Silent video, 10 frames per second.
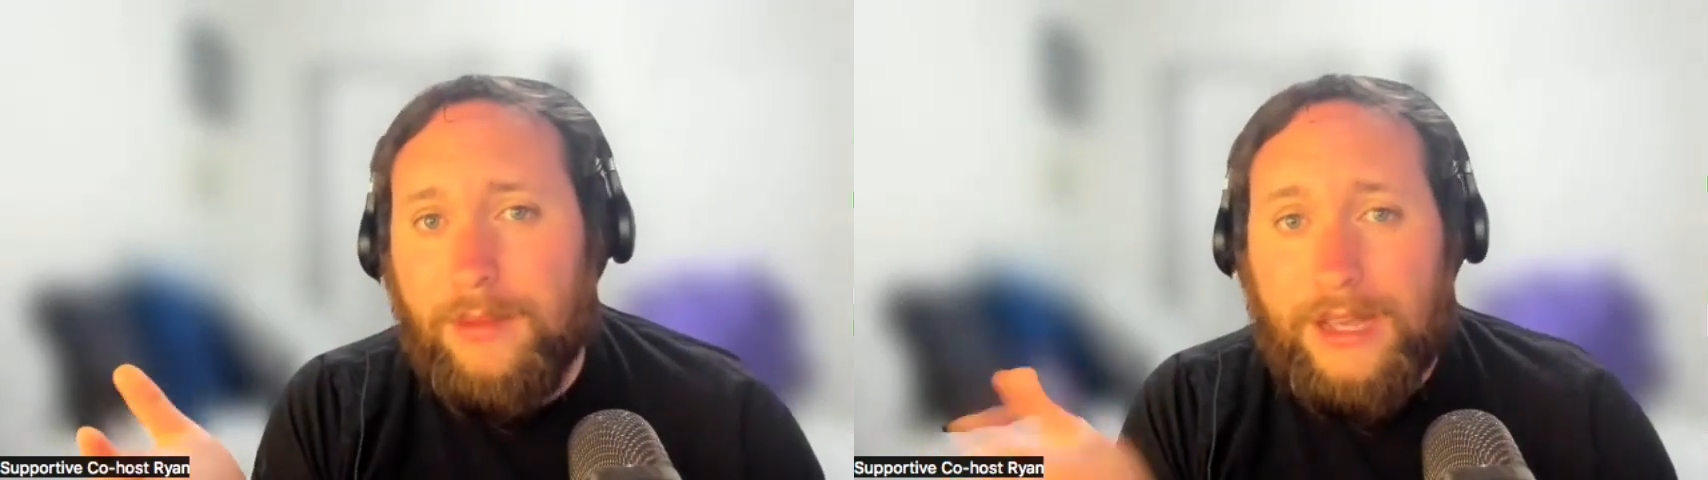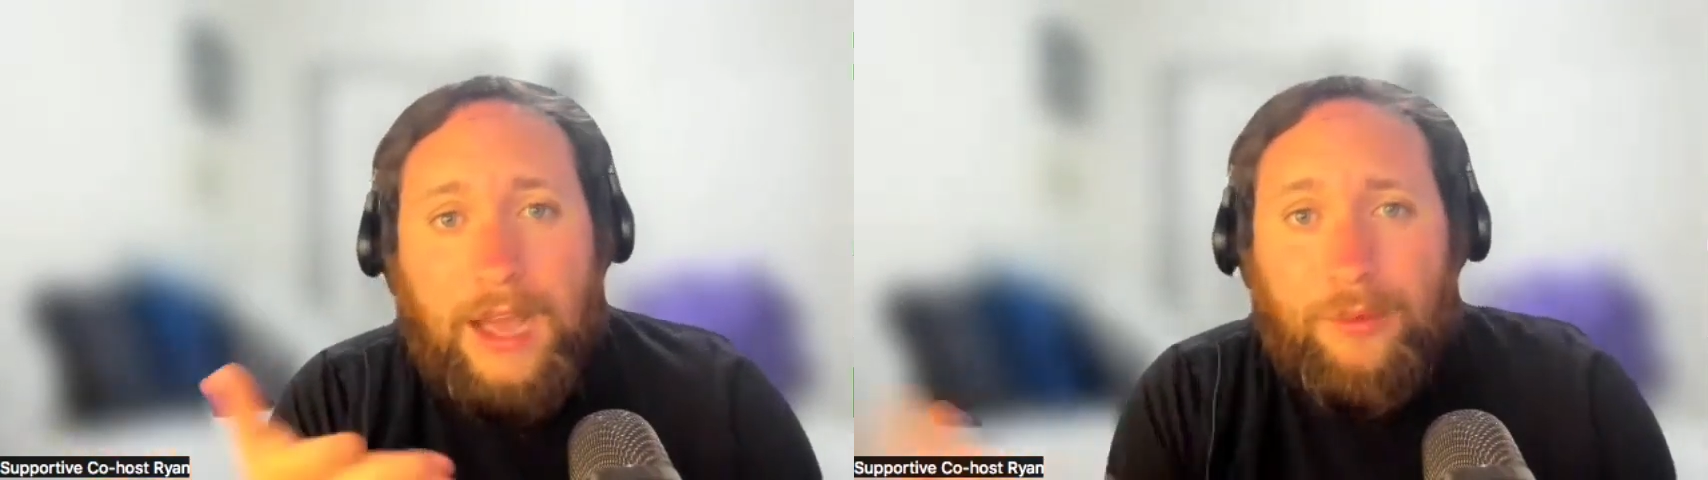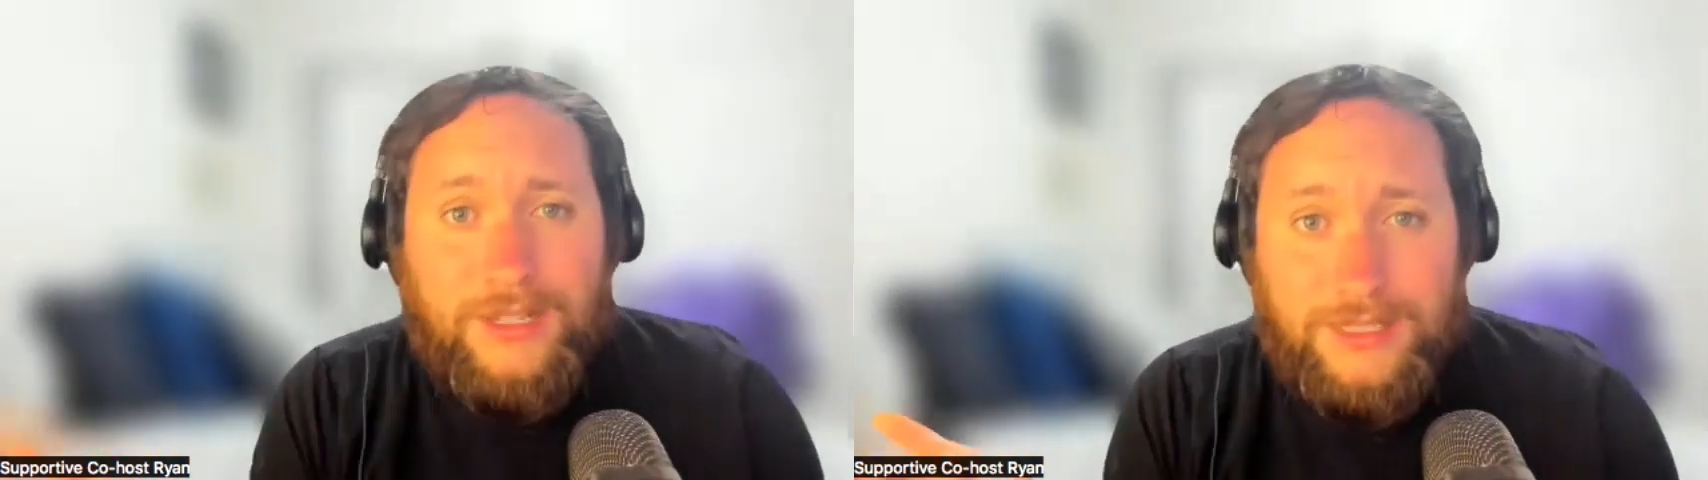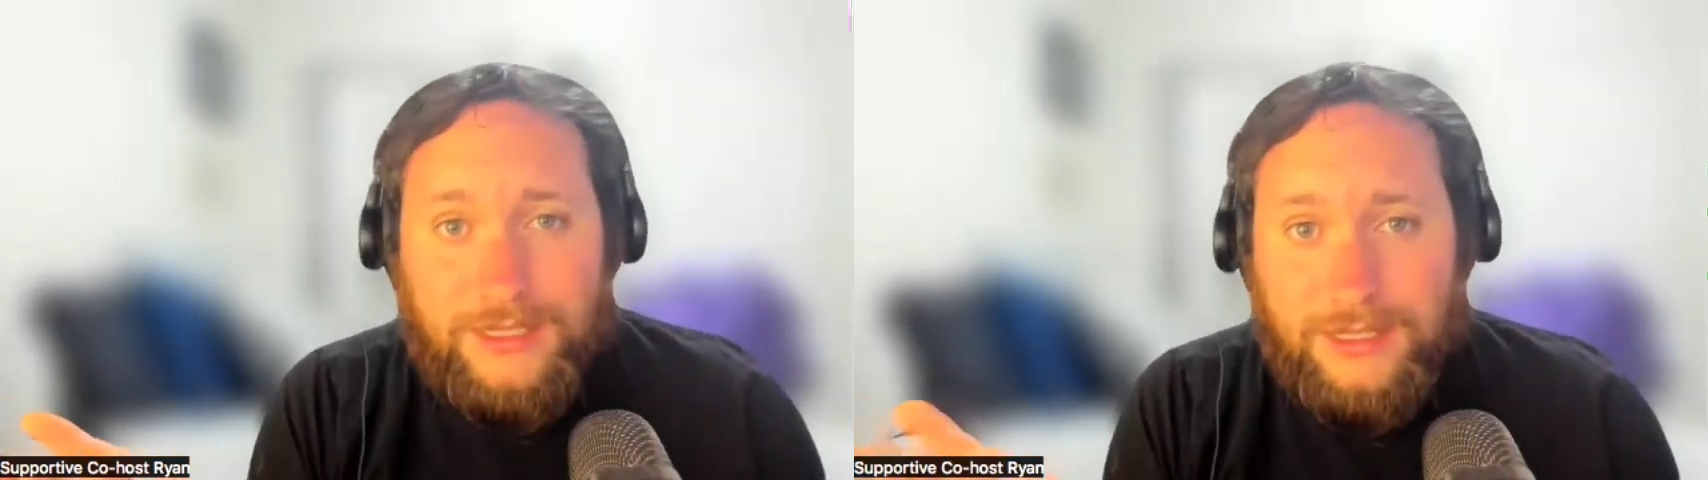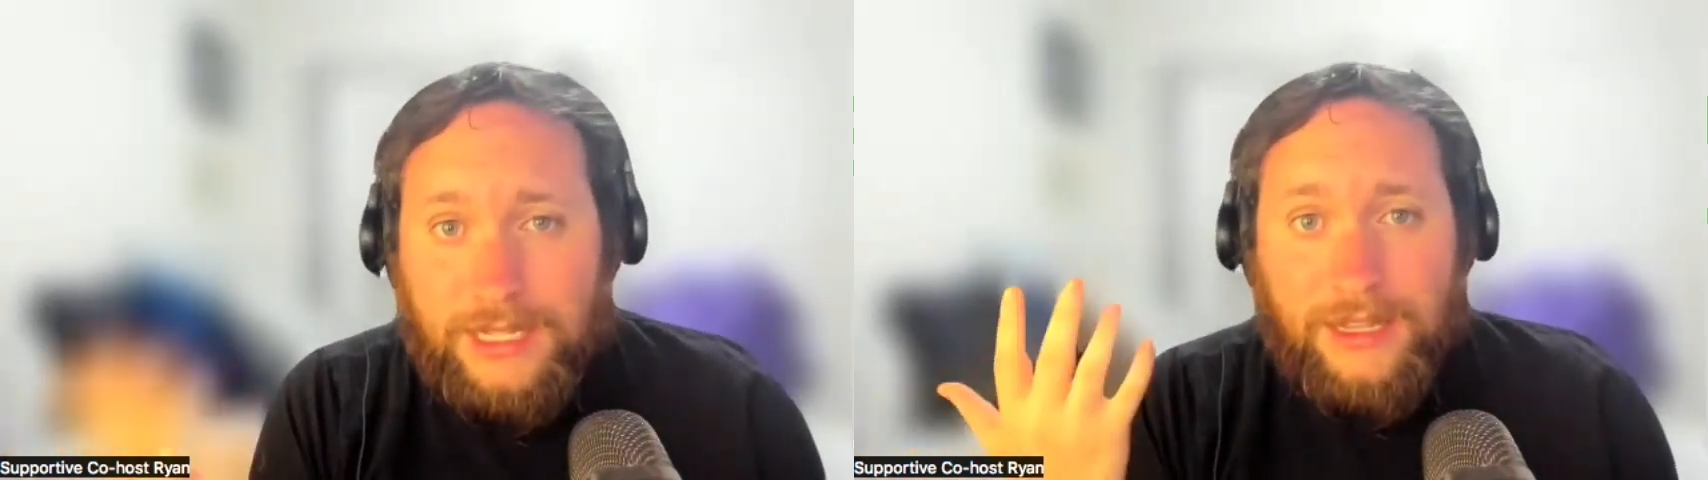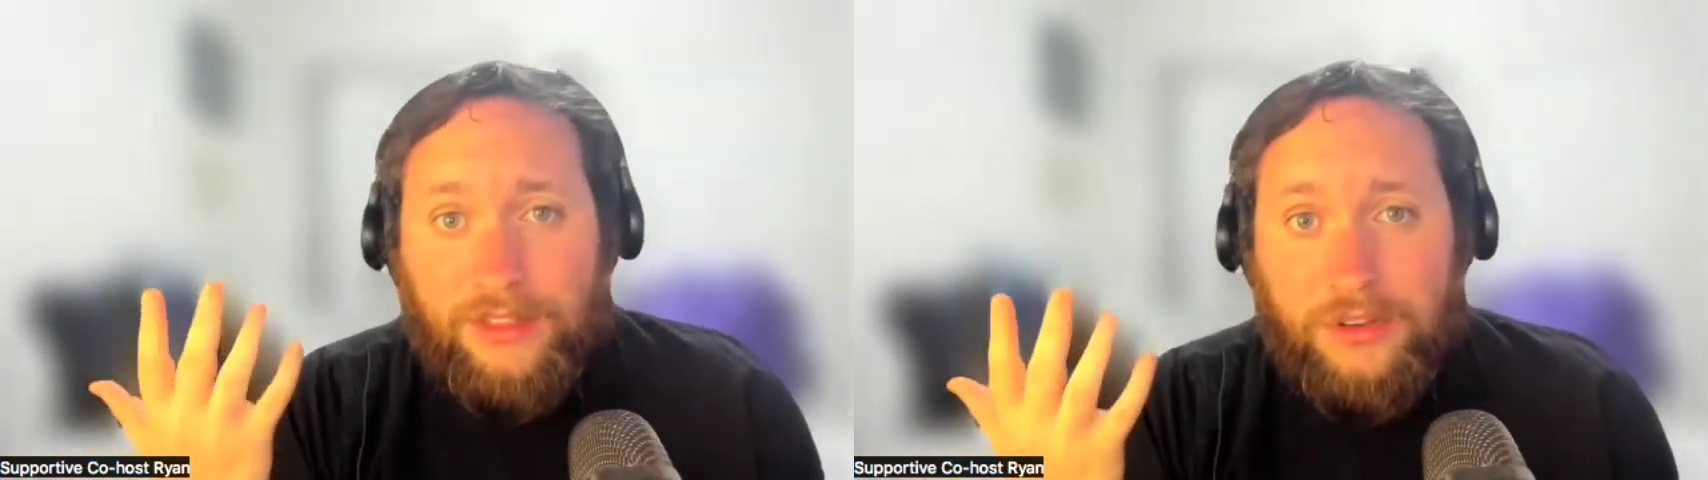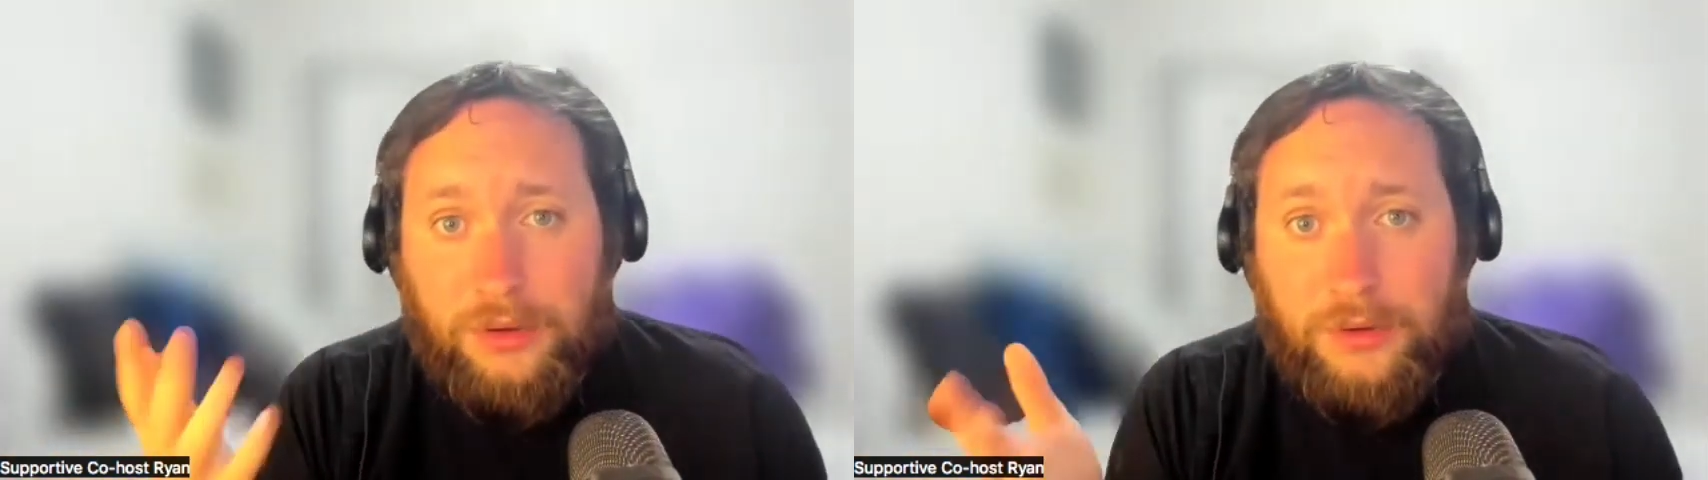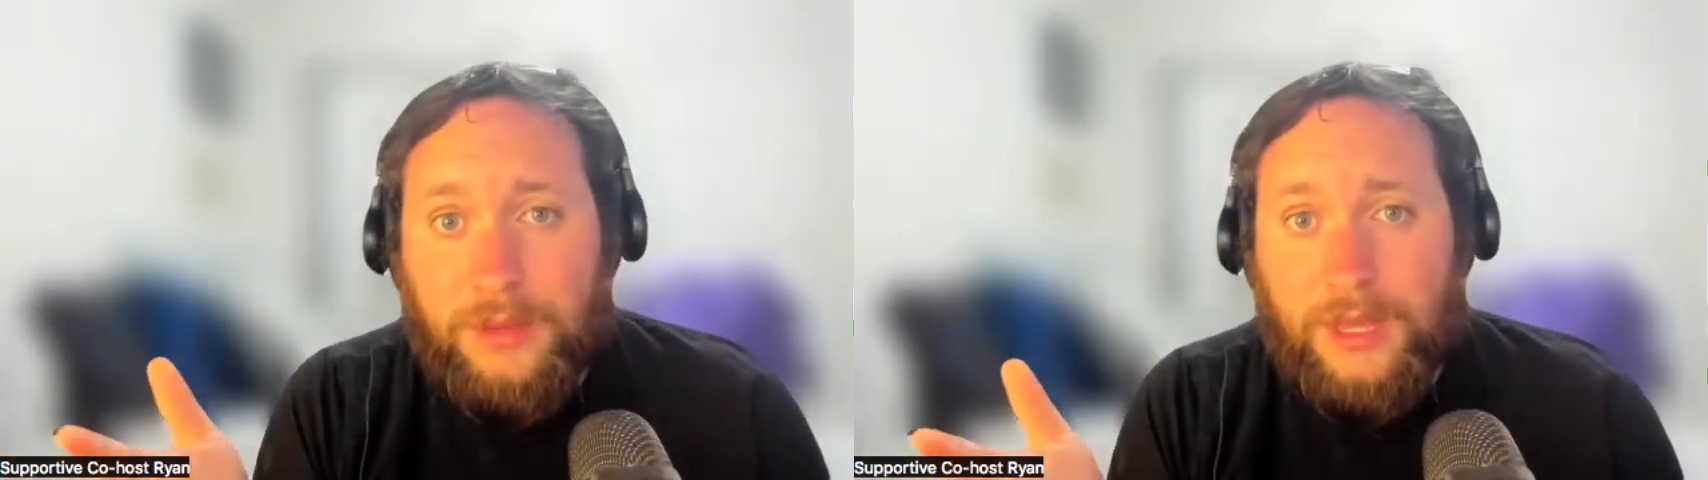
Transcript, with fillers: like I wasn't, had nothing to yeah, do with